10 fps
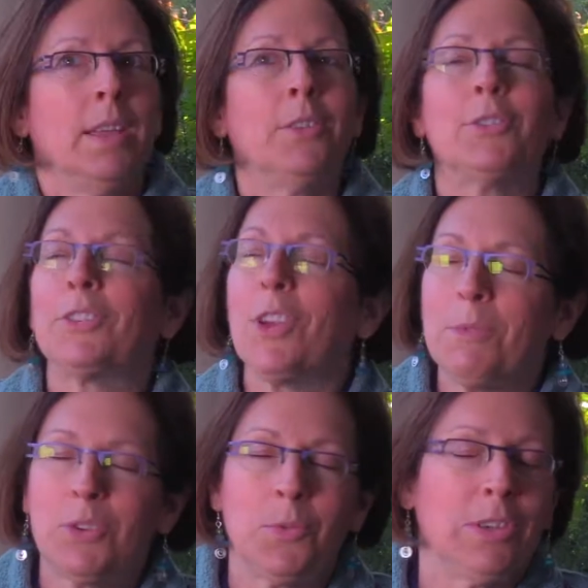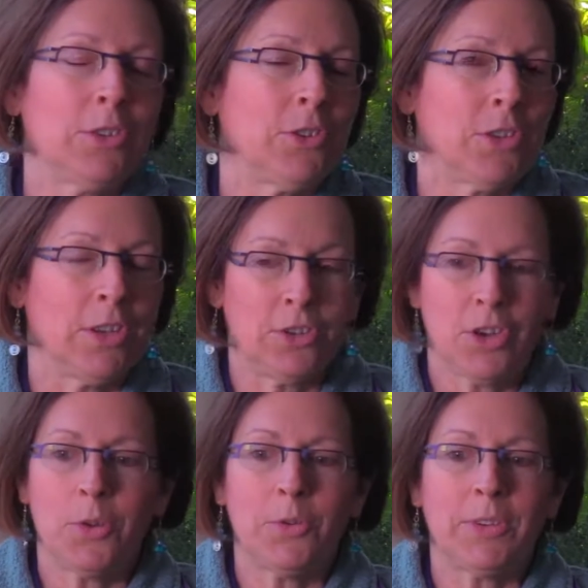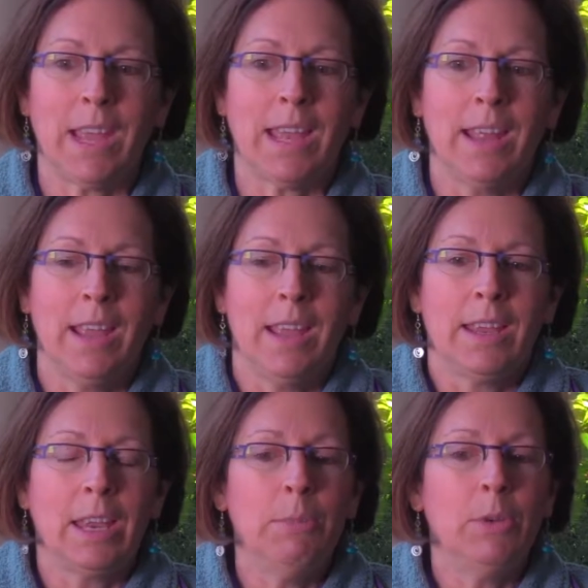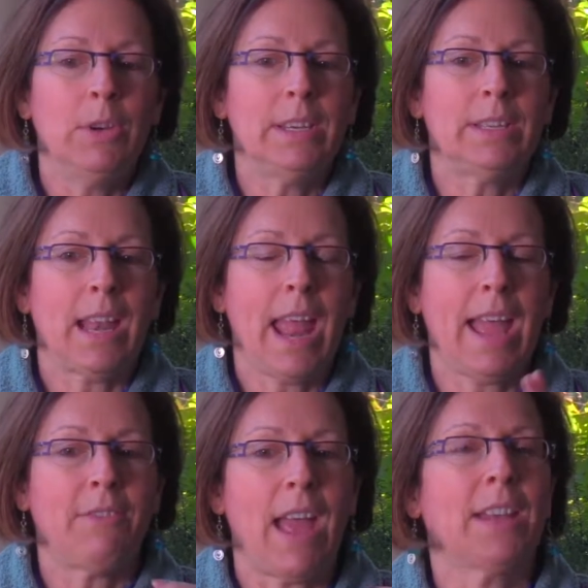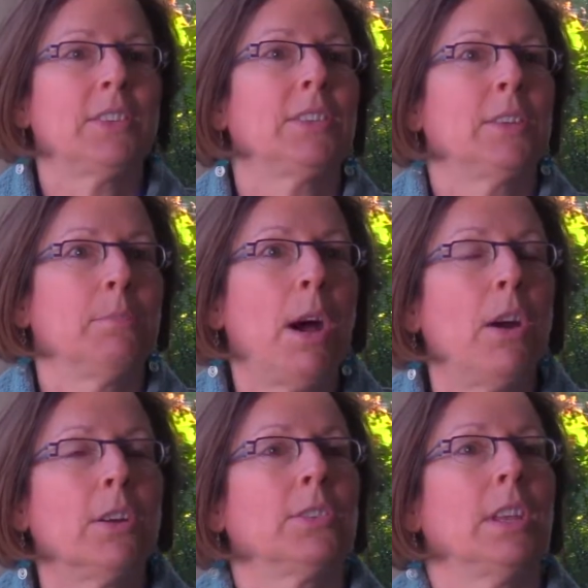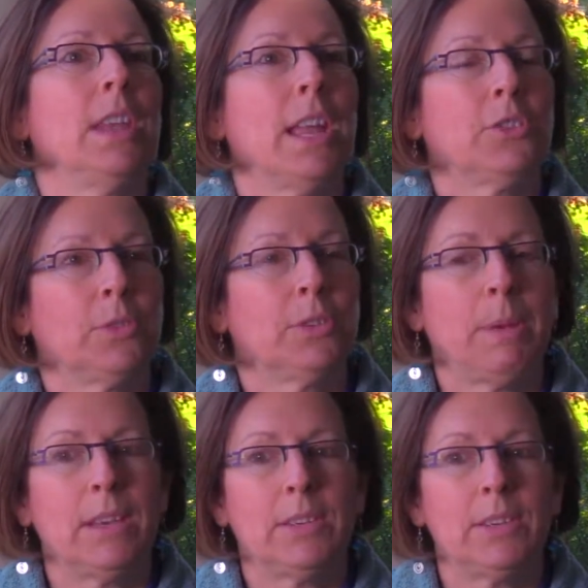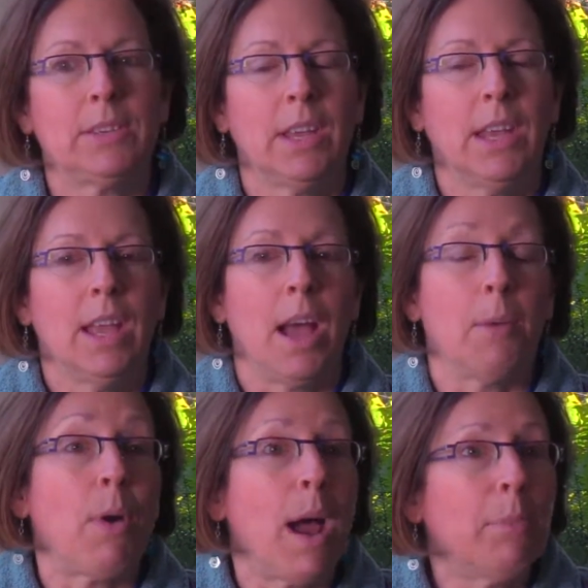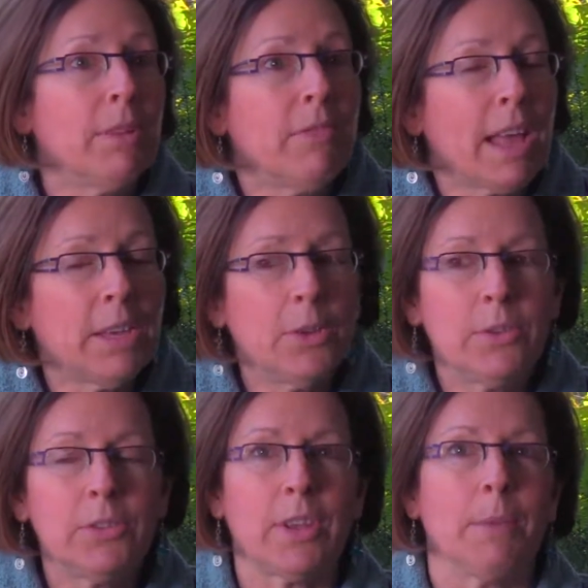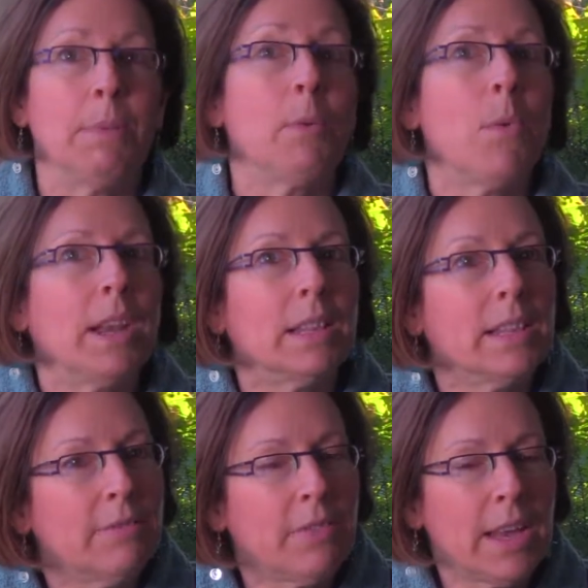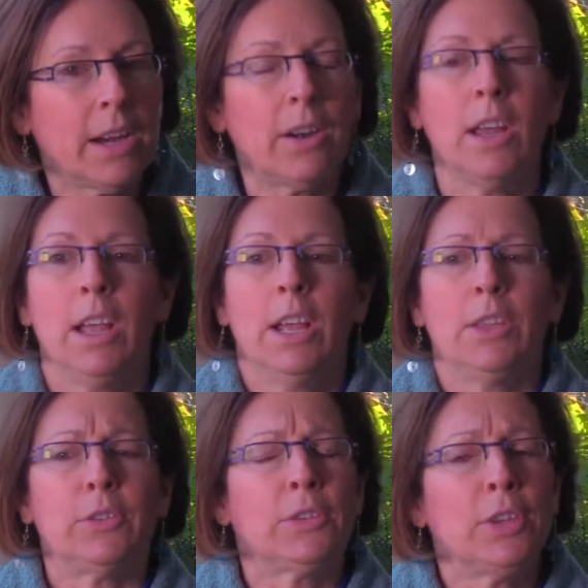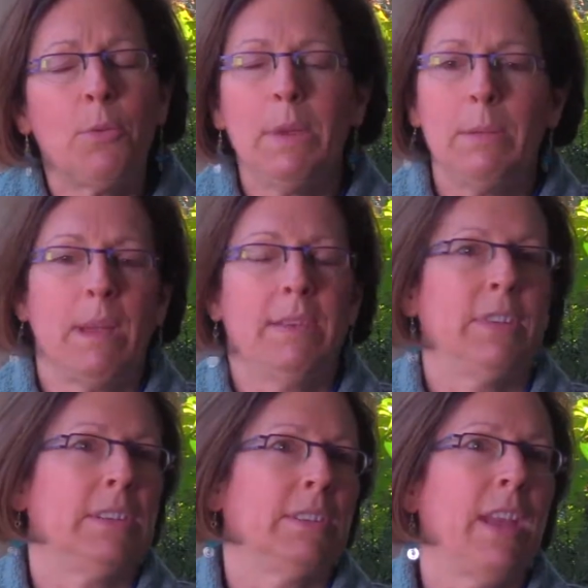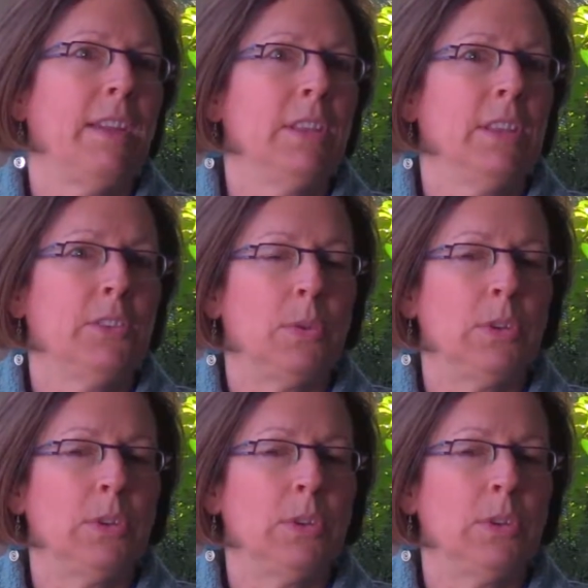There's so much research that shows that communities that have access to parks and natural spaces, uh, property values, uh, people want to live there. There's so many benefits of having these